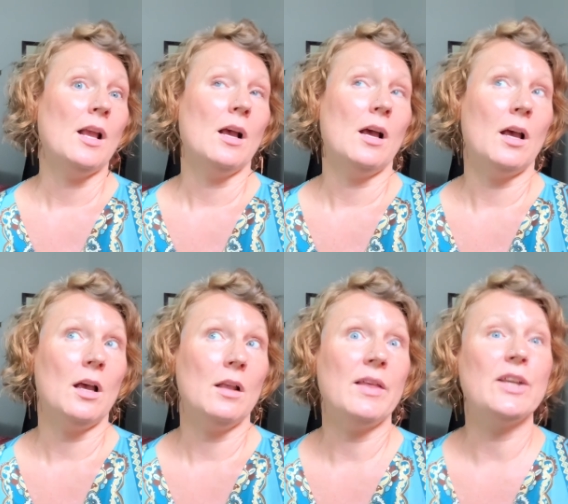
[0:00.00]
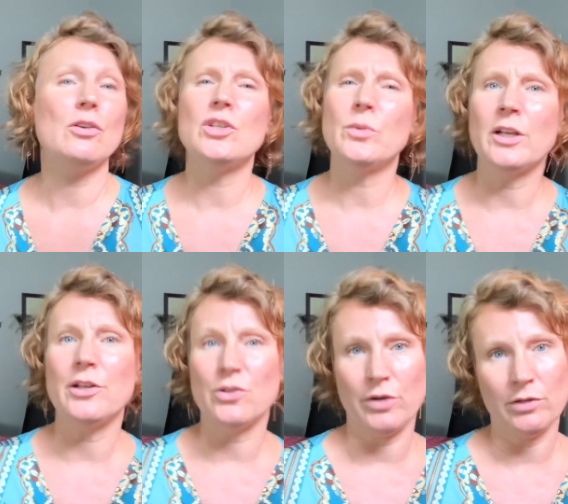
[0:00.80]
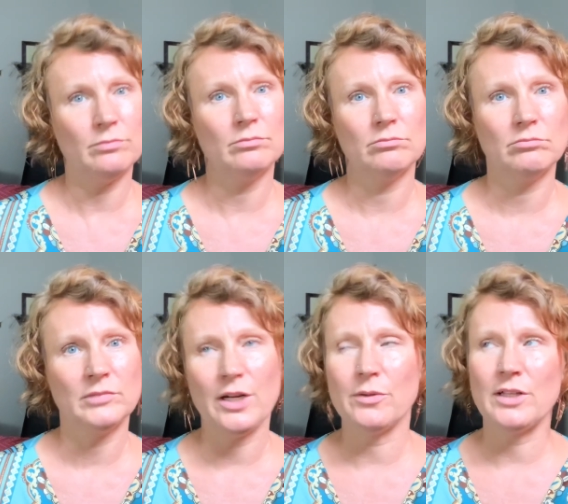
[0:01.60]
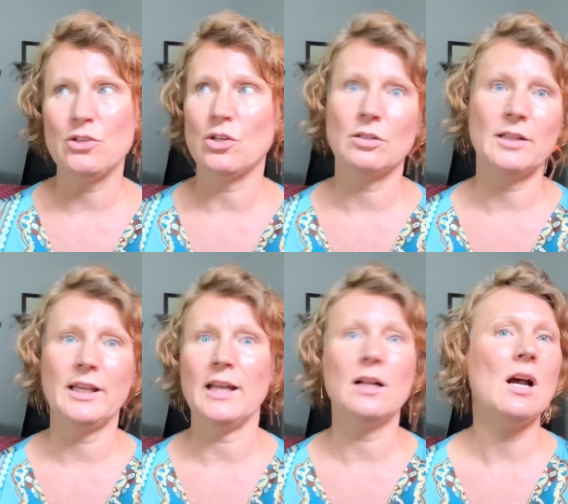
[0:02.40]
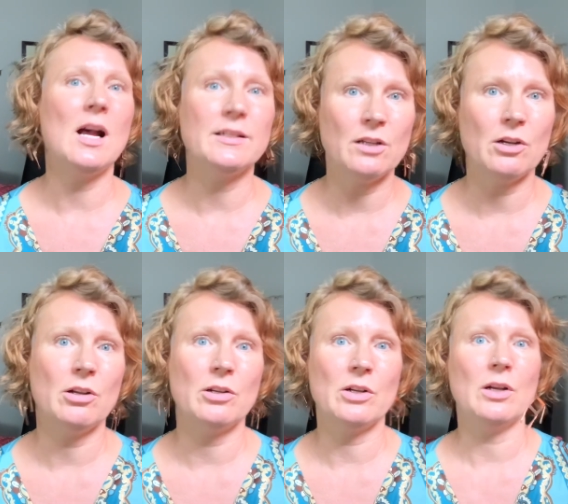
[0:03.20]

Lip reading: that you're doing on your own, unless you're like at a concert